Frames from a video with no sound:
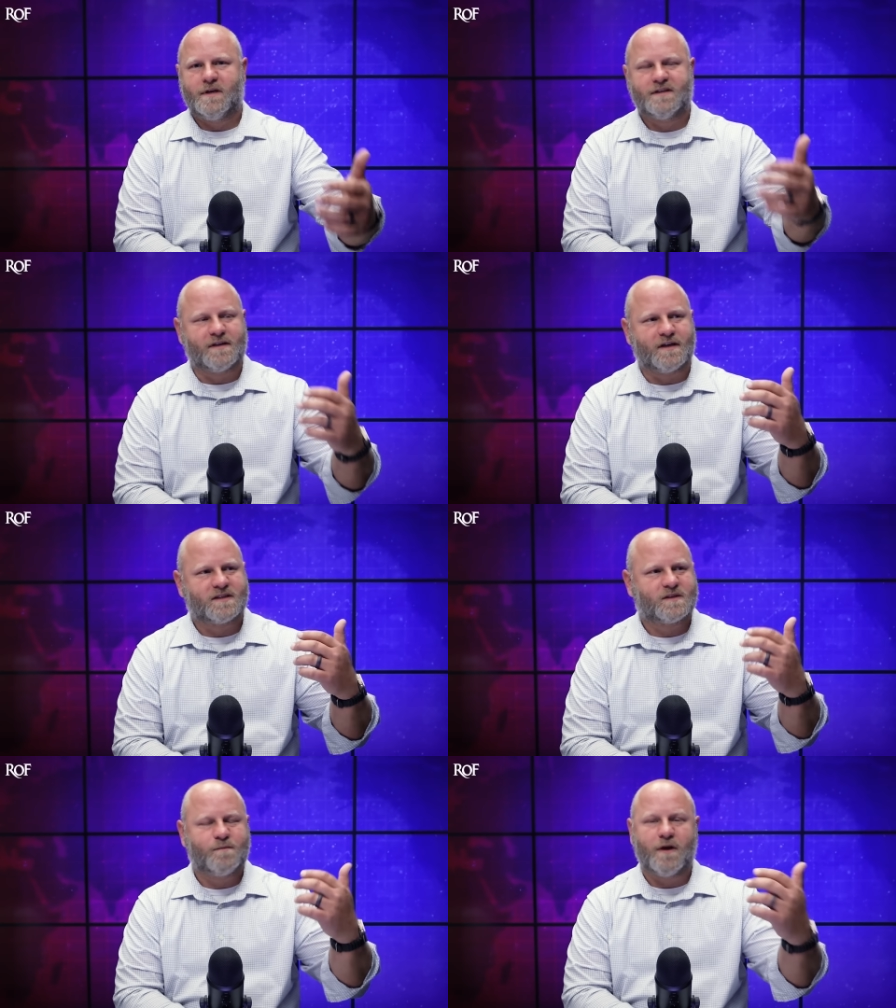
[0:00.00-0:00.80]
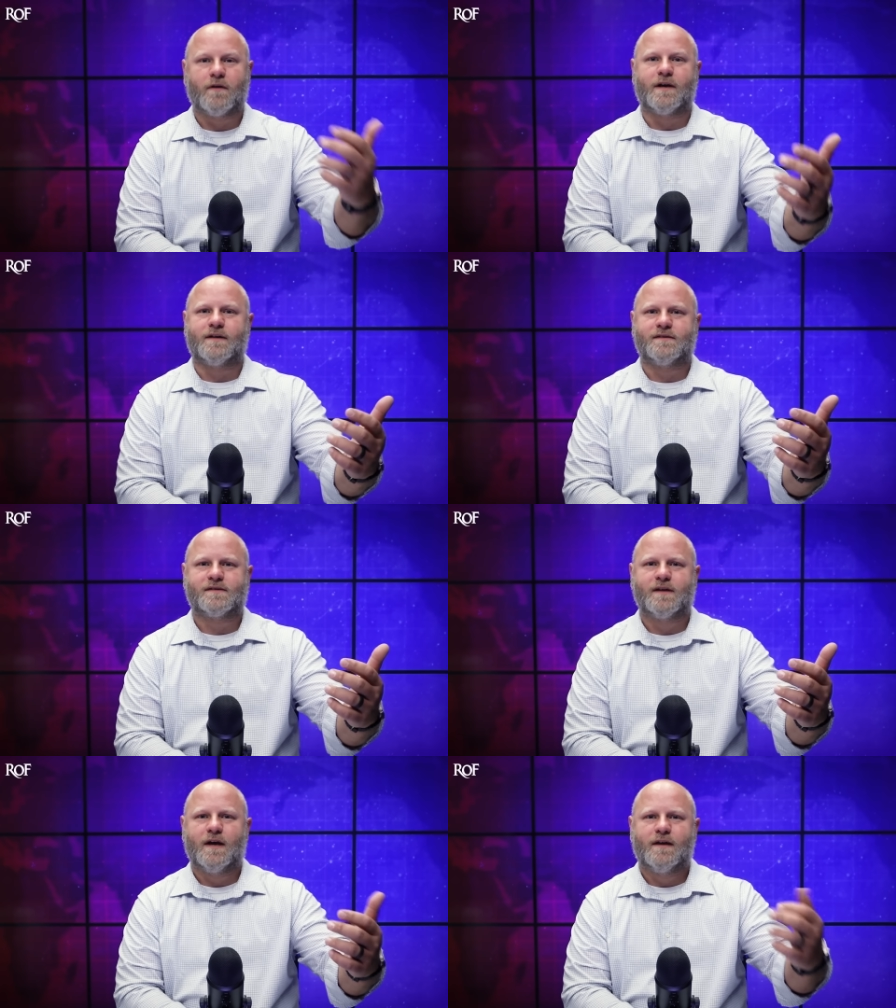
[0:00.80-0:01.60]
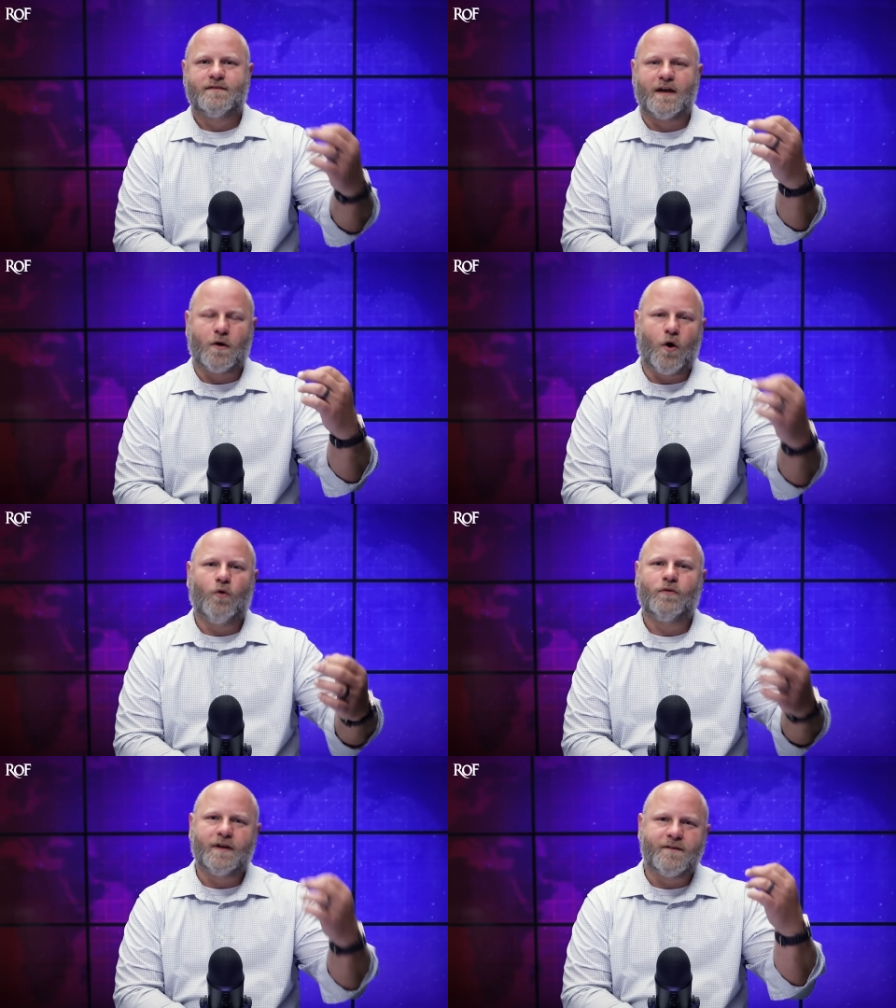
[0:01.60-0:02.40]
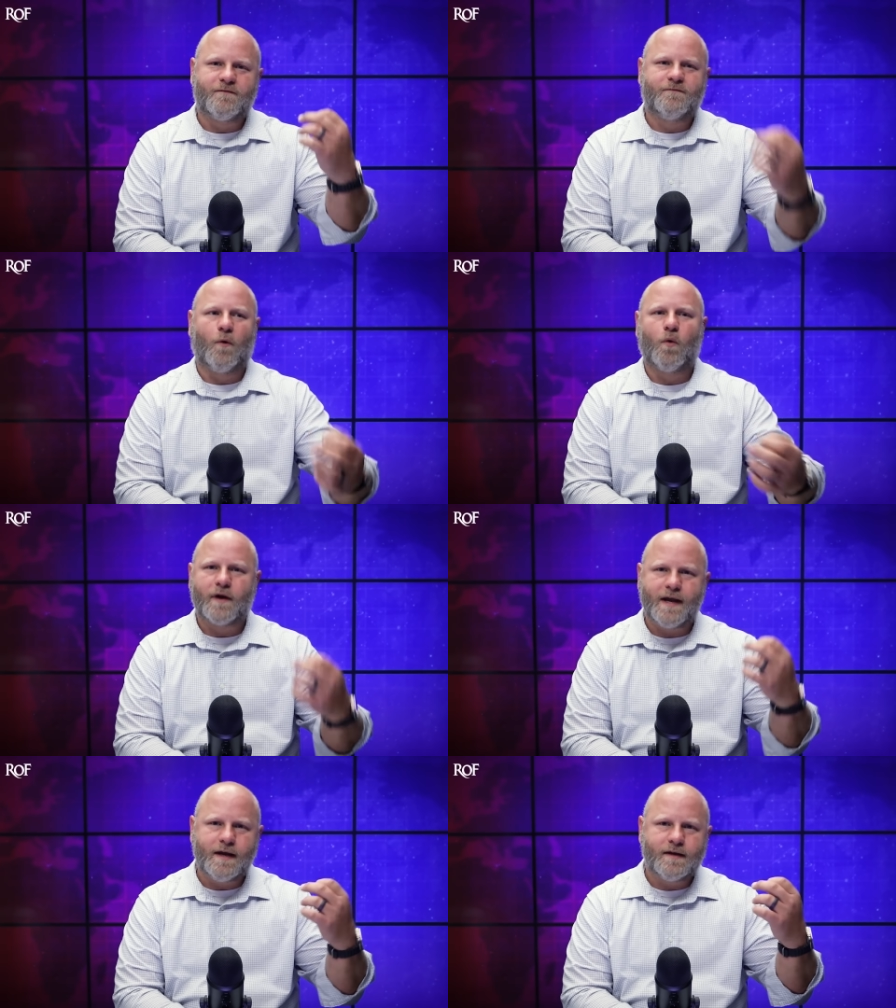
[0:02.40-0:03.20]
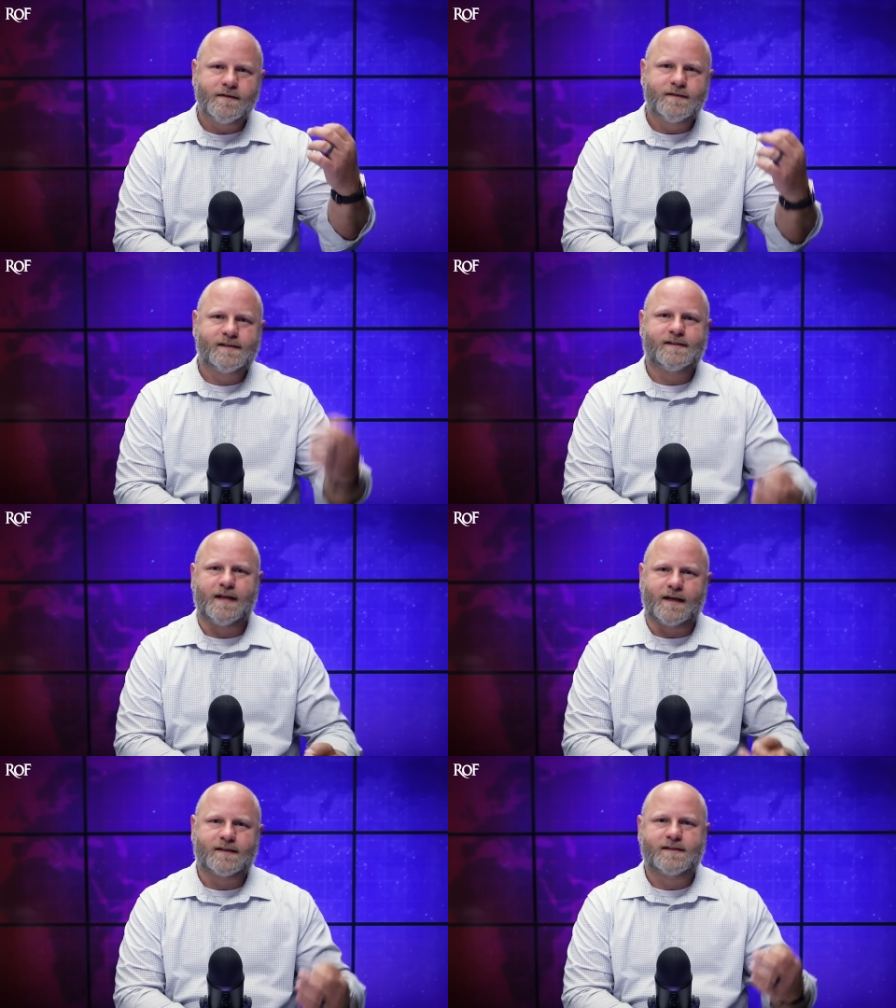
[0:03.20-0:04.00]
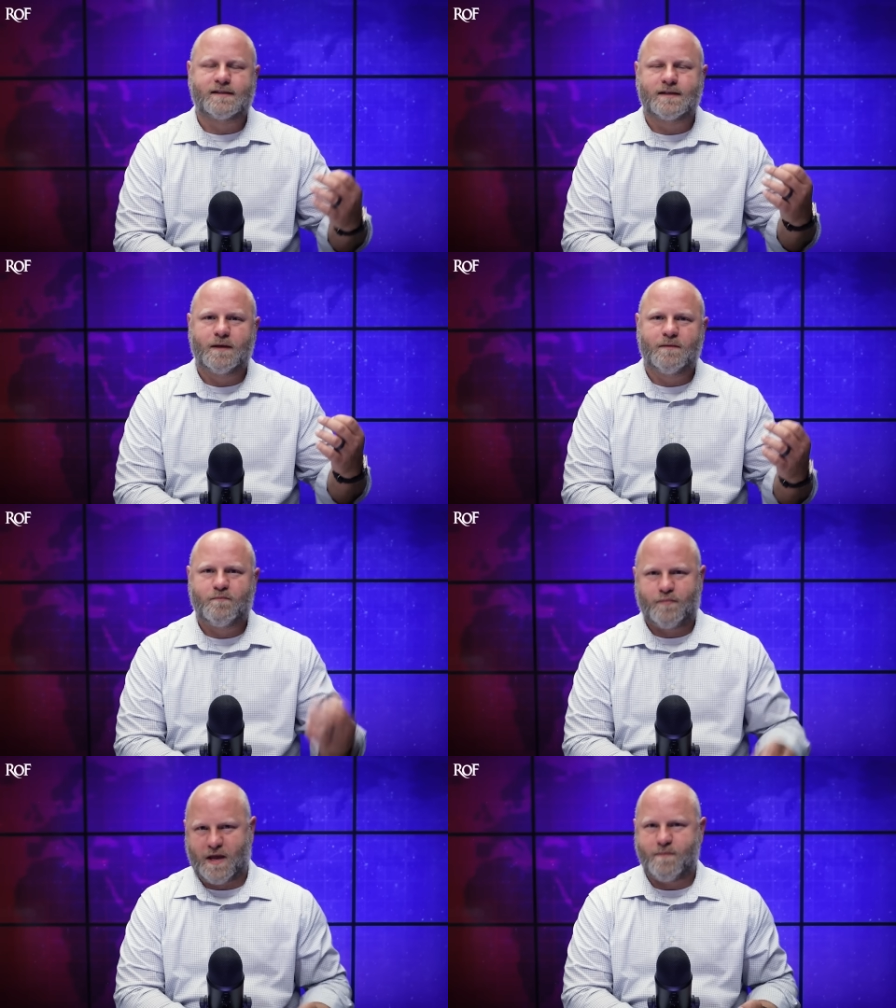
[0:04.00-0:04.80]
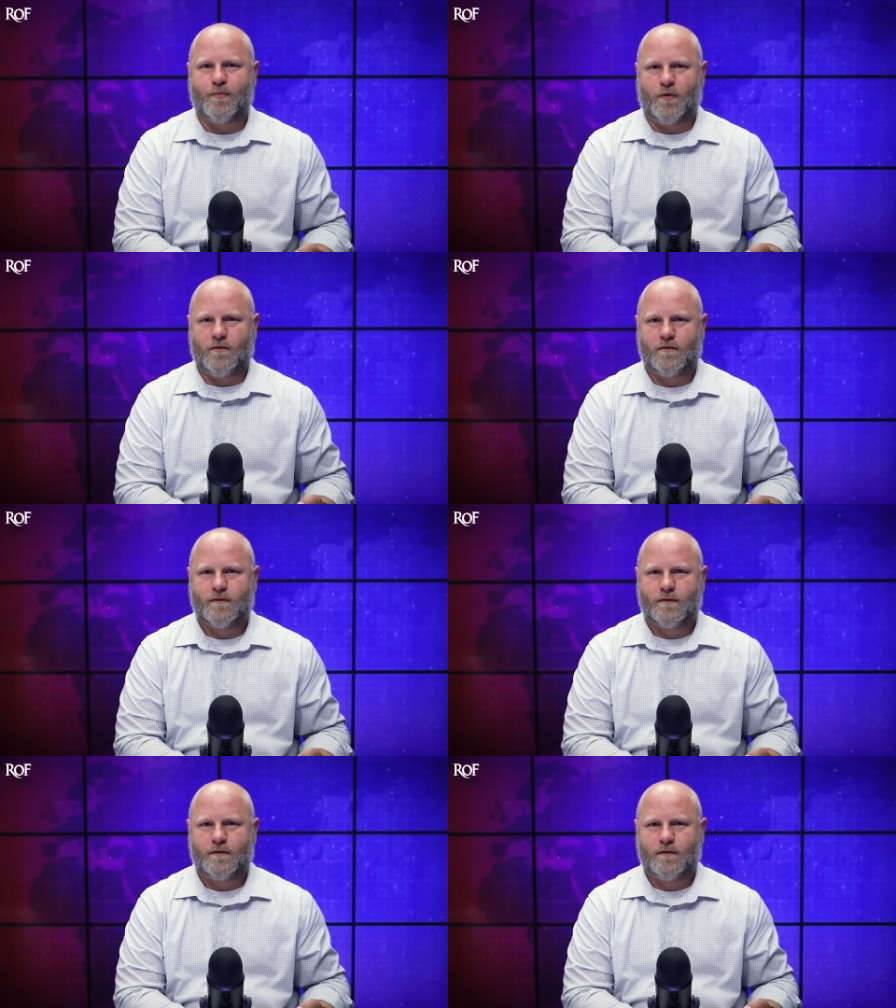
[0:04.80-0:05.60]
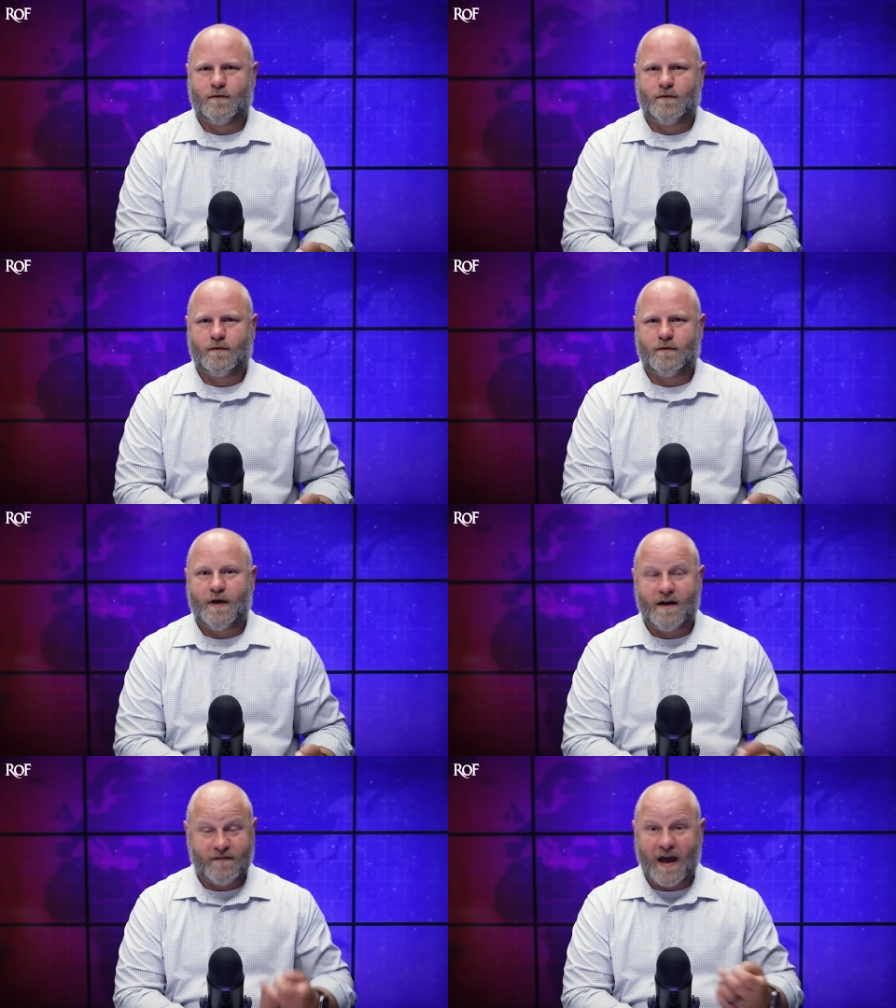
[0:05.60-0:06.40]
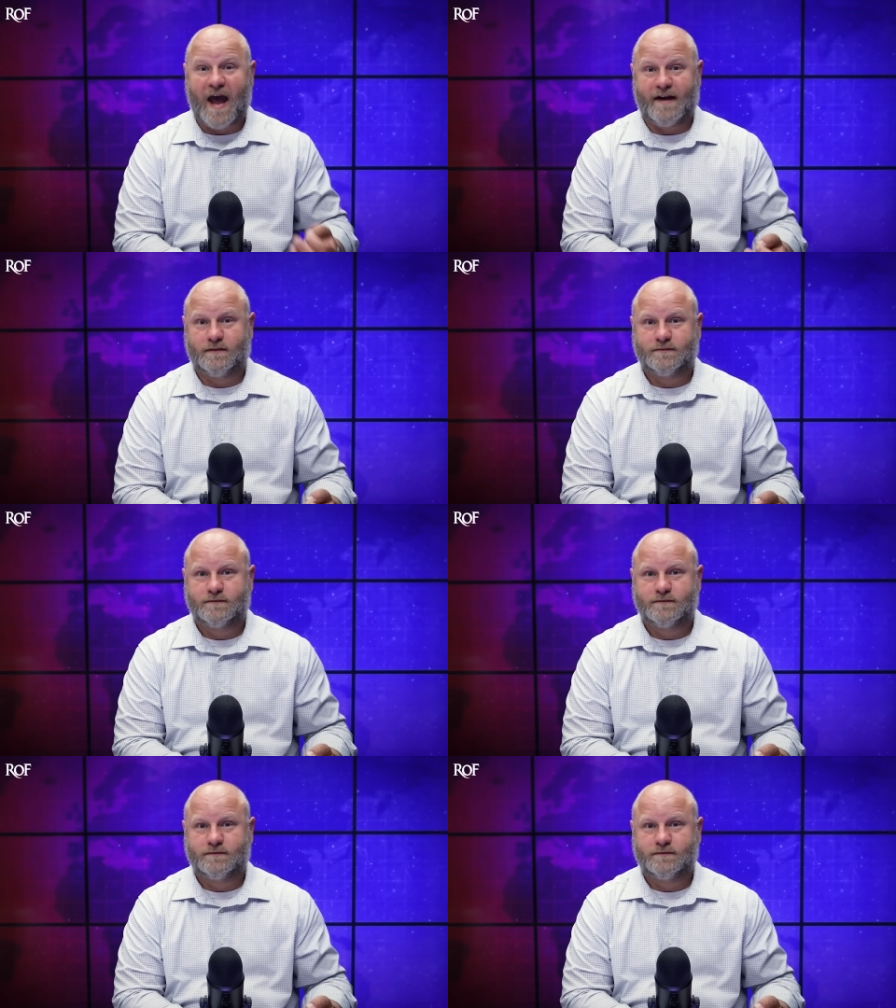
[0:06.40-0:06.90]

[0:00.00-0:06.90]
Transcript: is an experience that only 46 people have had.